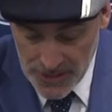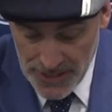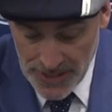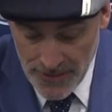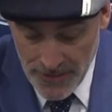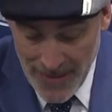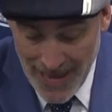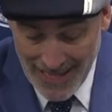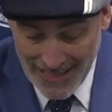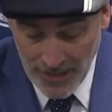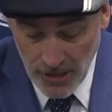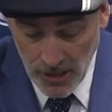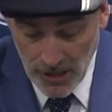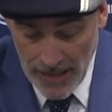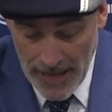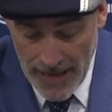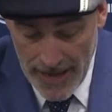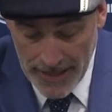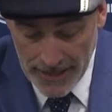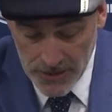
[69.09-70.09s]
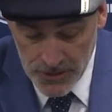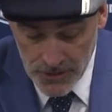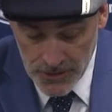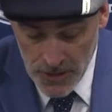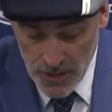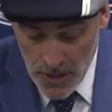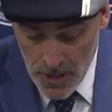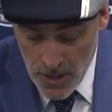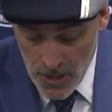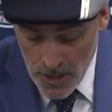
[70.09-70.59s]
In that class,
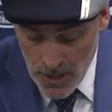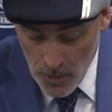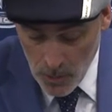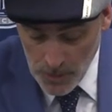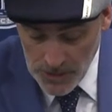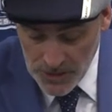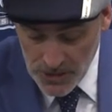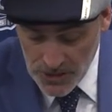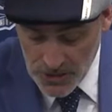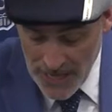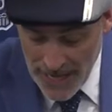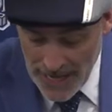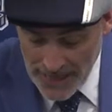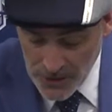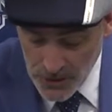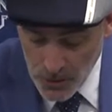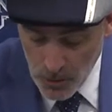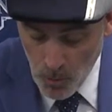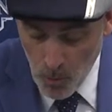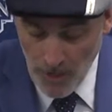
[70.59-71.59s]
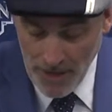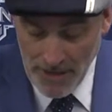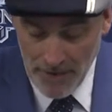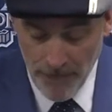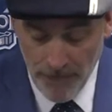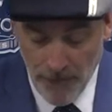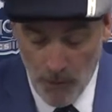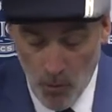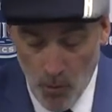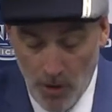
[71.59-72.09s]
we signed
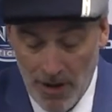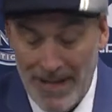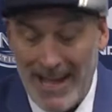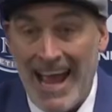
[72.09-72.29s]
24.